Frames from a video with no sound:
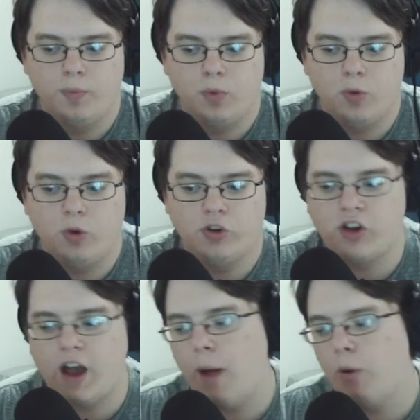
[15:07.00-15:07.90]
which
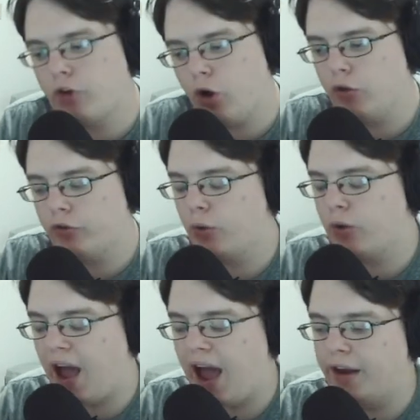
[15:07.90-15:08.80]
I was also
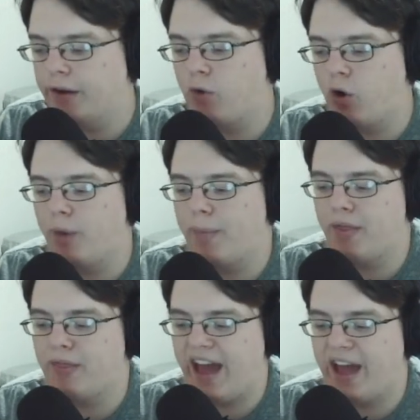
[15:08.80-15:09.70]
kind of wrong
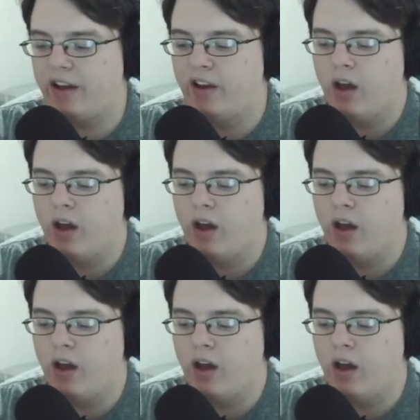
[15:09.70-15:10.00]
about that.